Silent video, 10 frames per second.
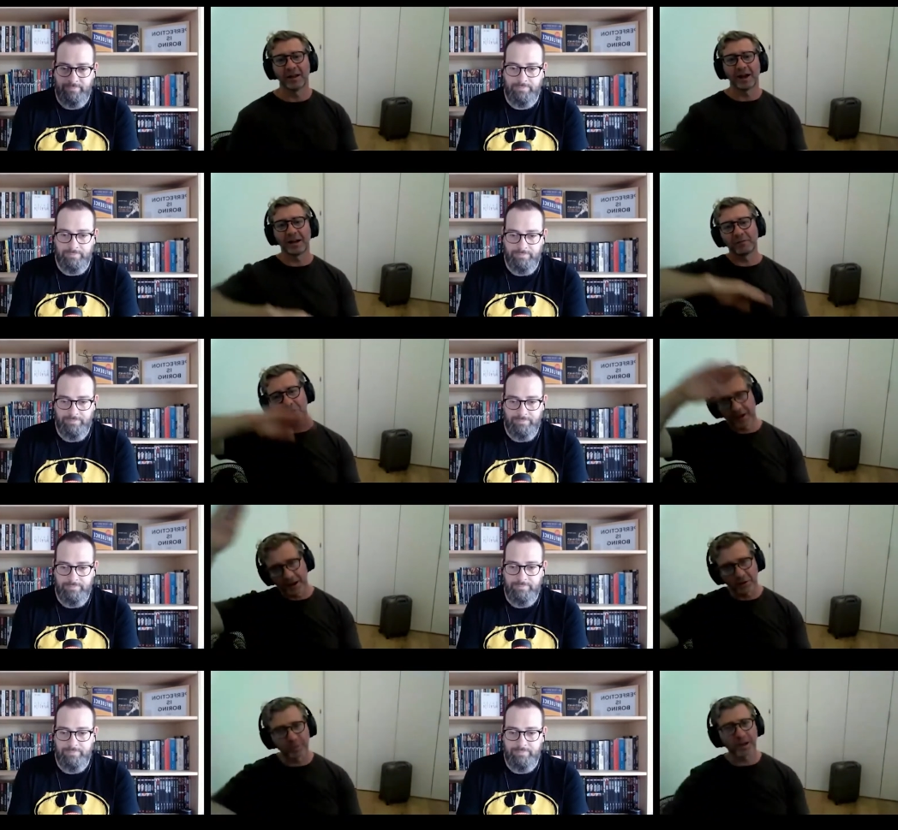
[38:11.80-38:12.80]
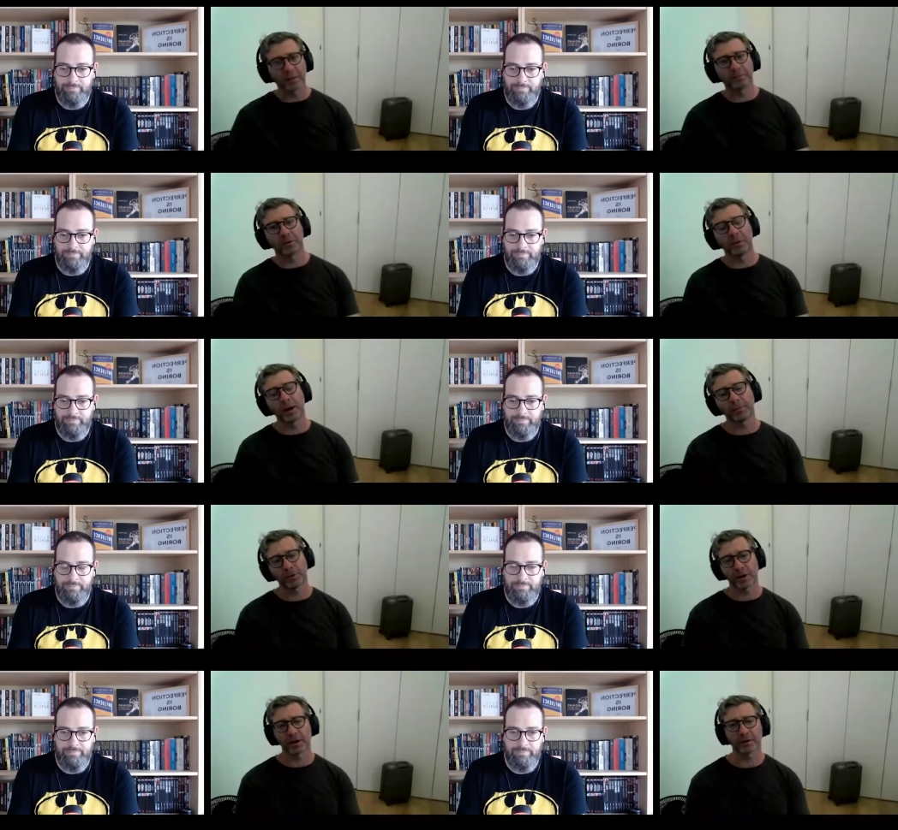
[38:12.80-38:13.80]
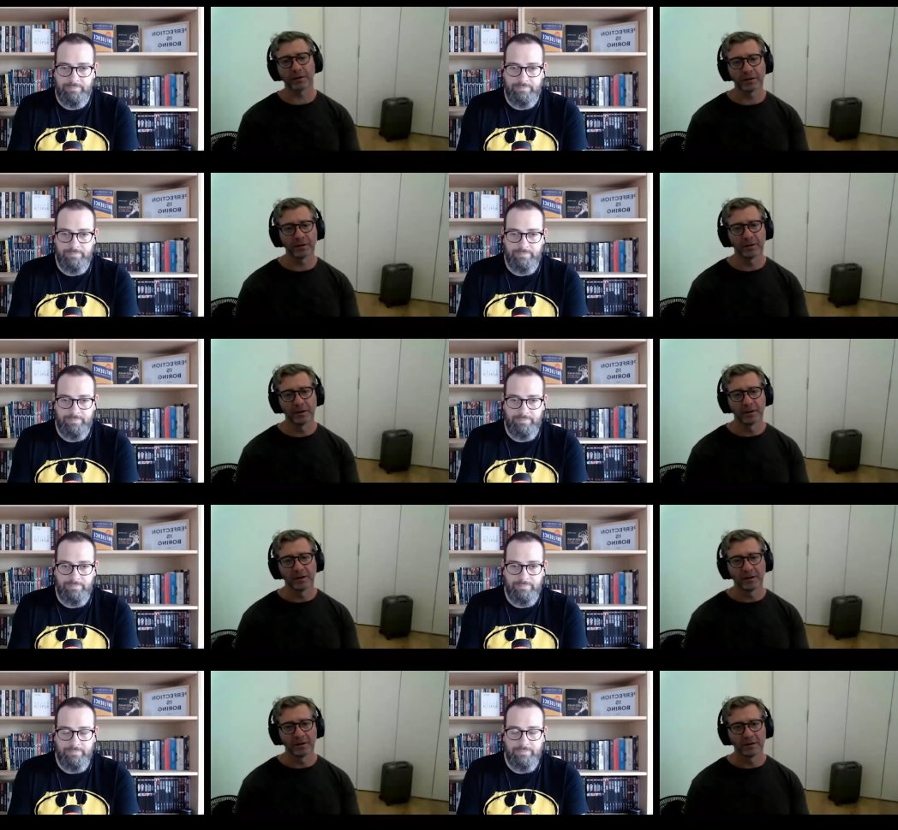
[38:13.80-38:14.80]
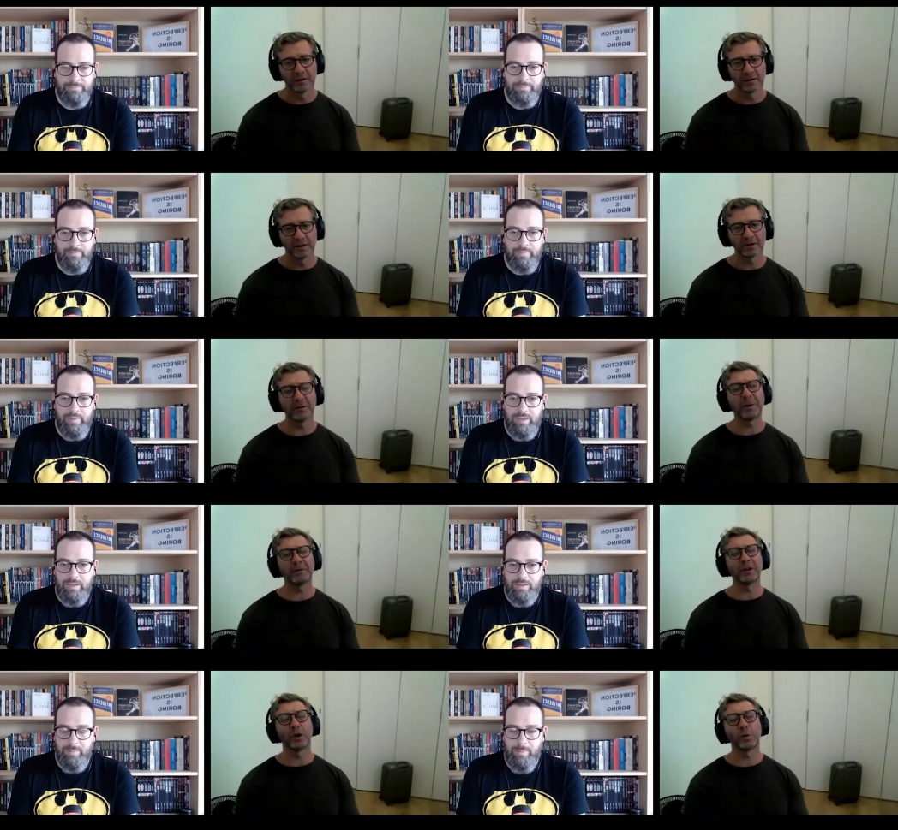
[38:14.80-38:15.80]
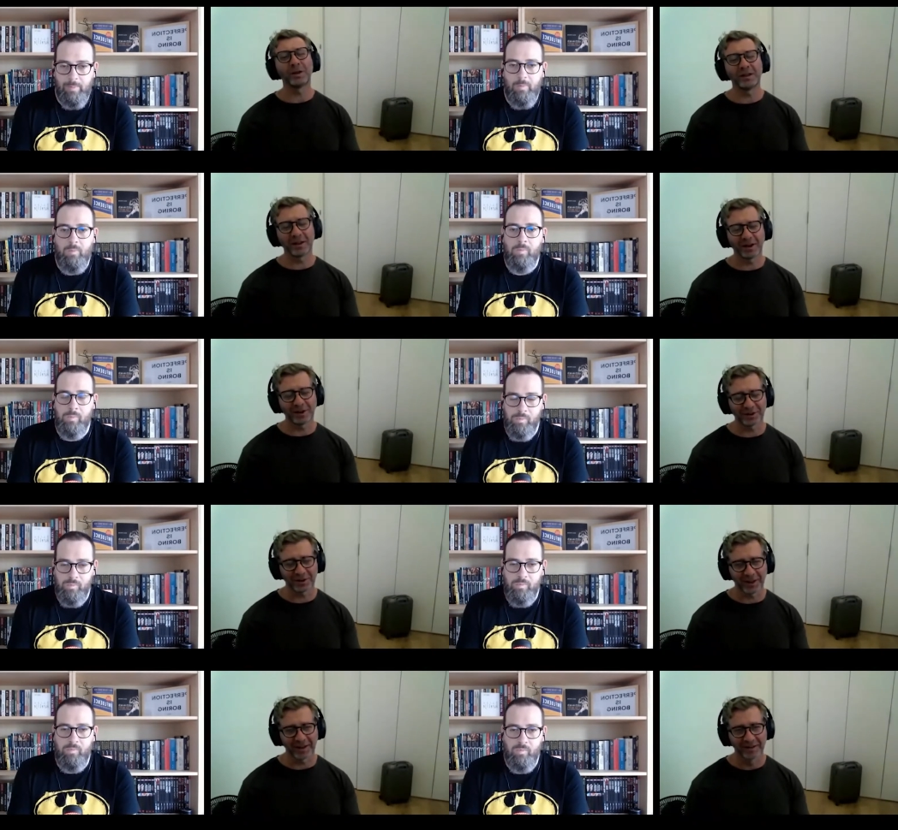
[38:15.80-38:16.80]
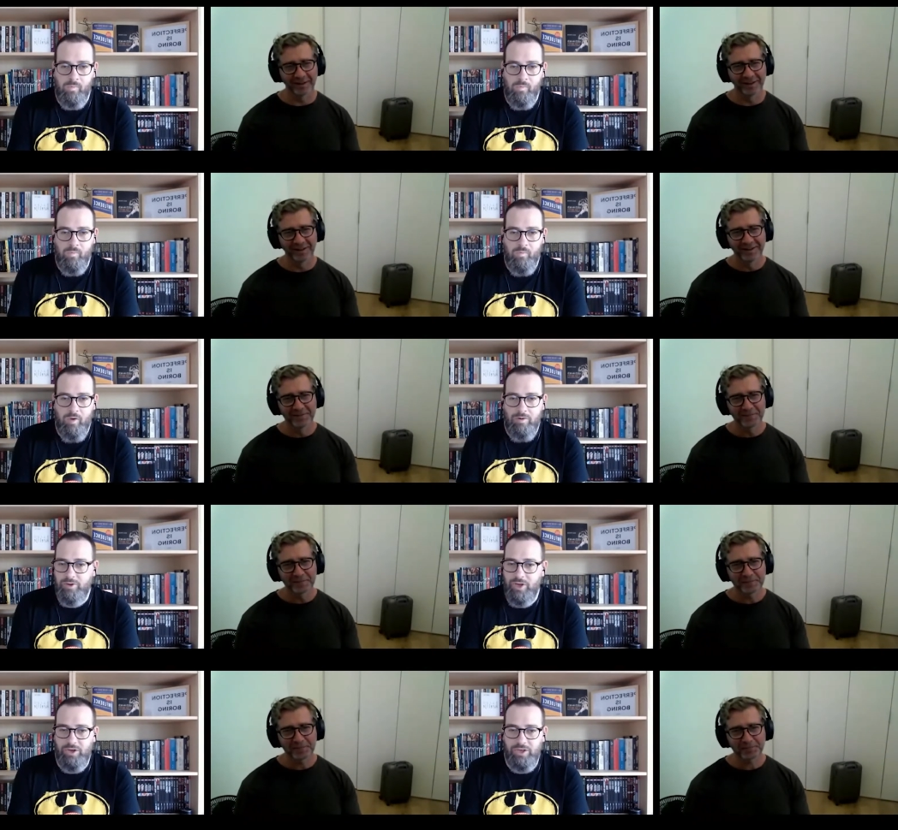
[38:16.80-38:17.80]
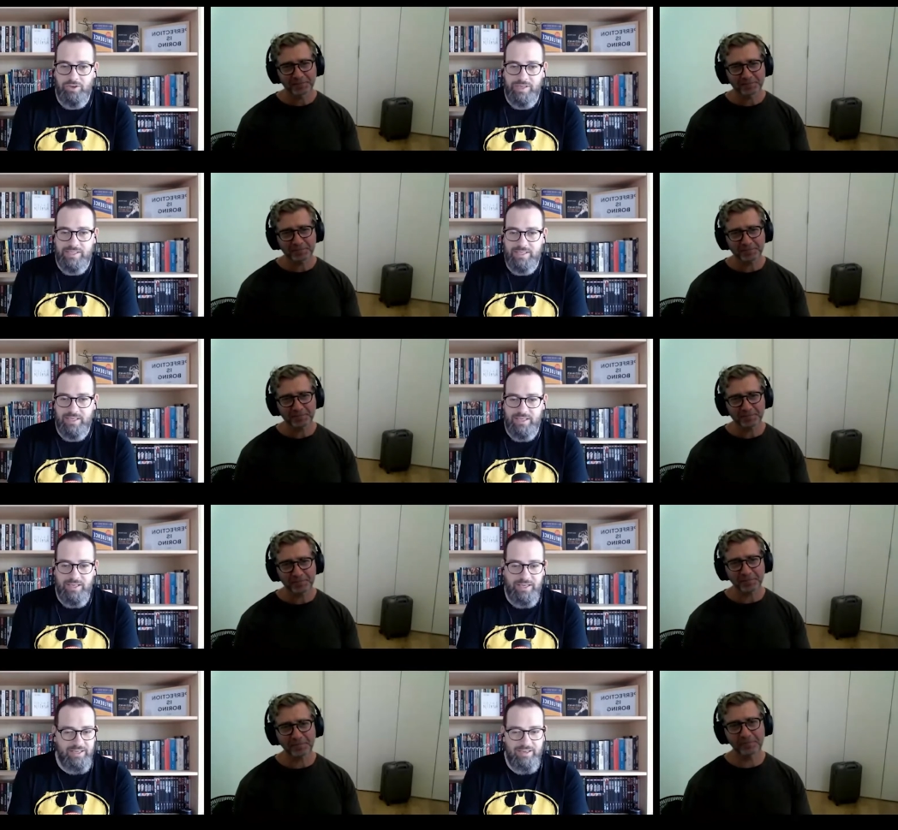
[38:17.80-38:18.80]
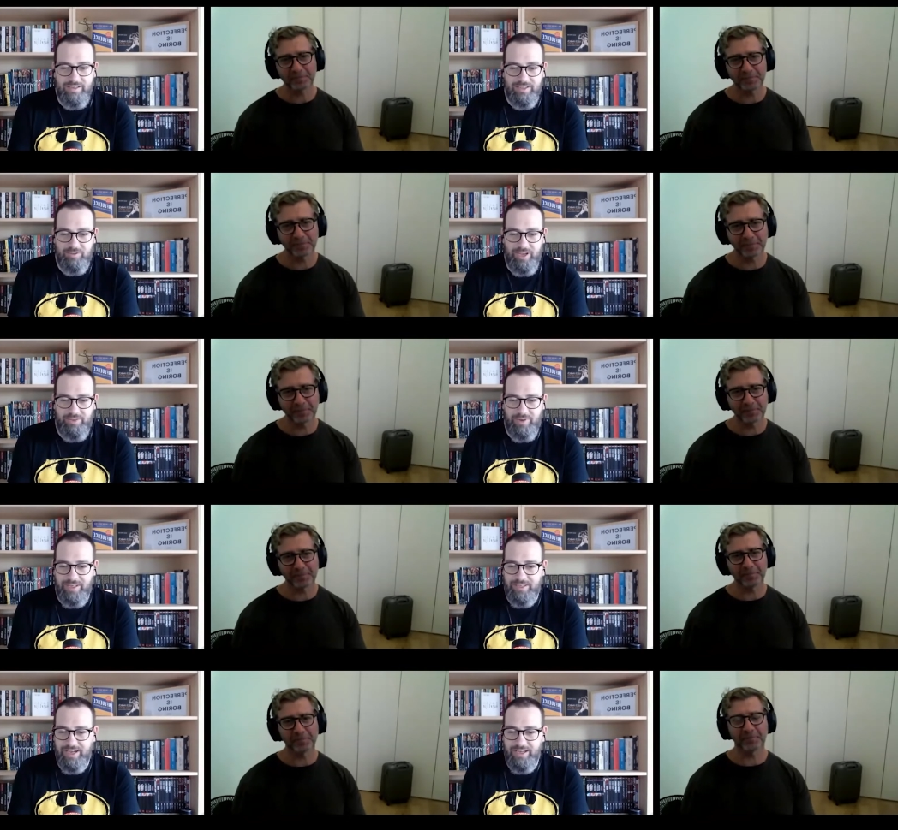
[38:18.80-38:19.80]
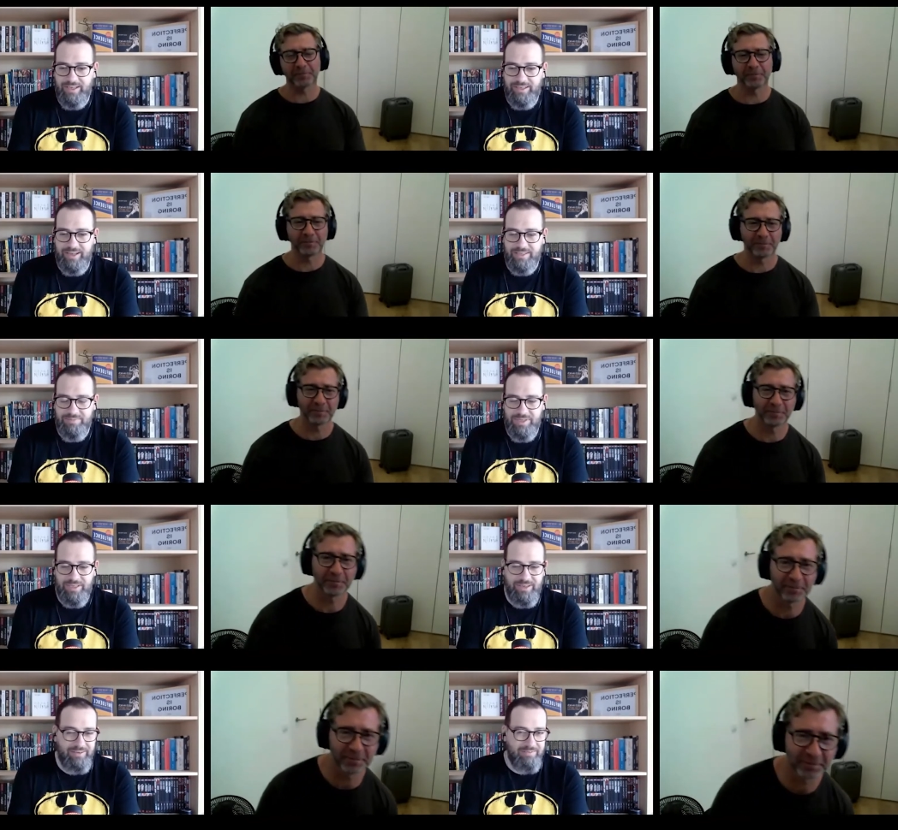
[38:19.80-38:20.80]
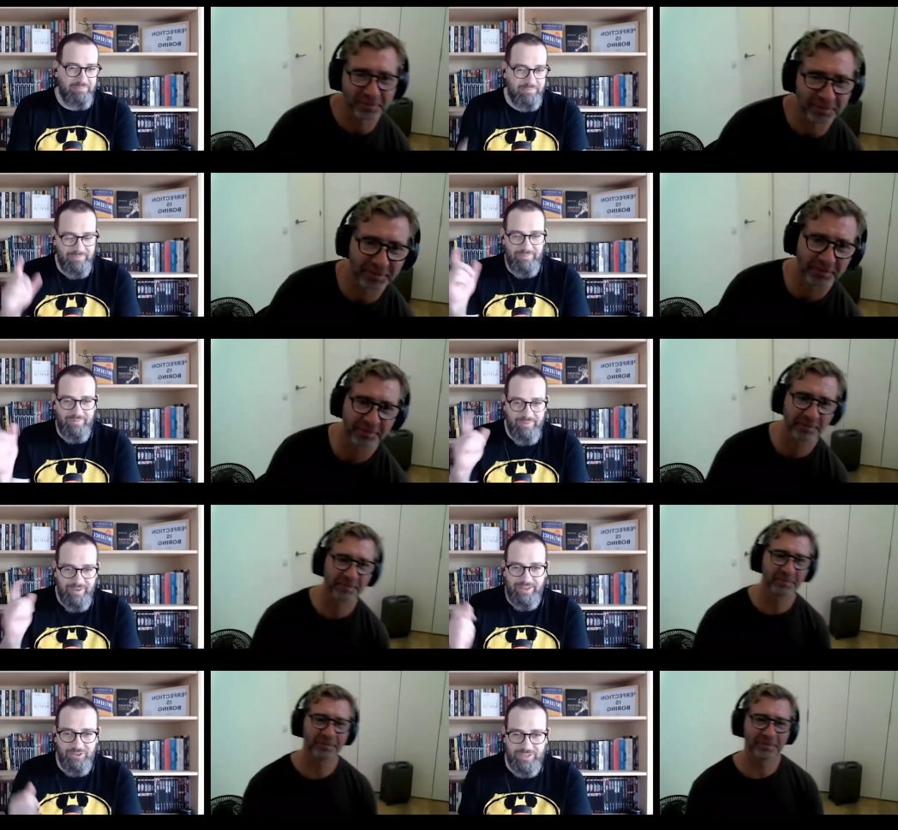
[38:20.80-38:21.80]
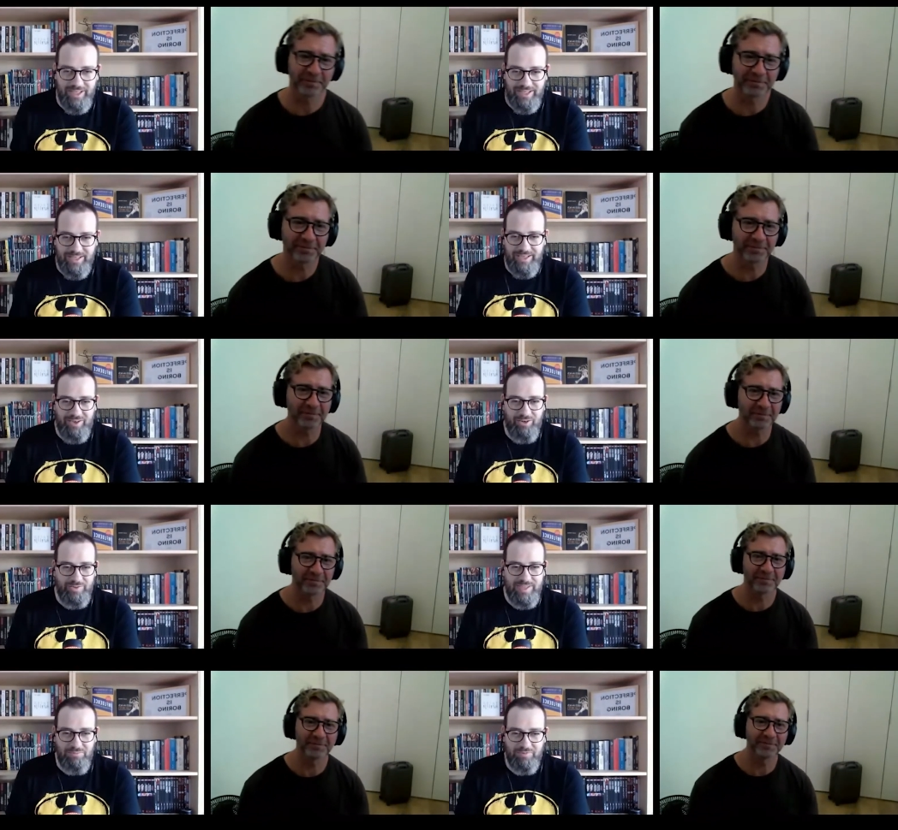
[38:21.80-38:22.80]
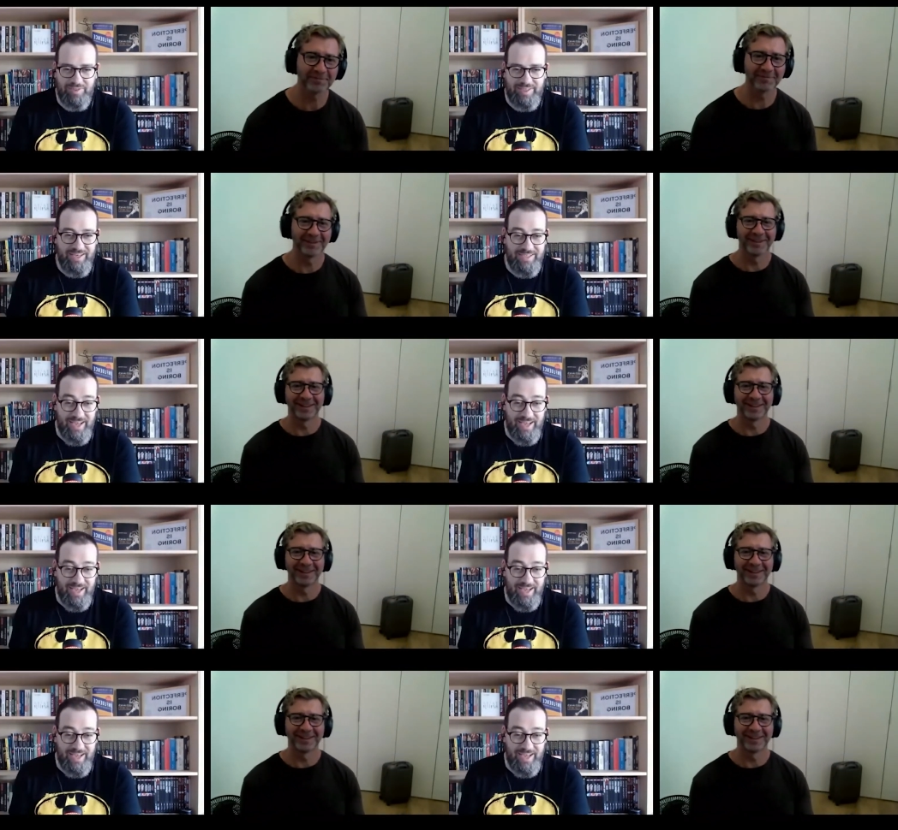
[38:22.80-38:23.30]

Speaker 1: and everything else becomes a byproduct. There's a bit of a long-winded answer there.
Speaker 2: No, no, it's it's a great one. It got it gets me into thinking of some of the things,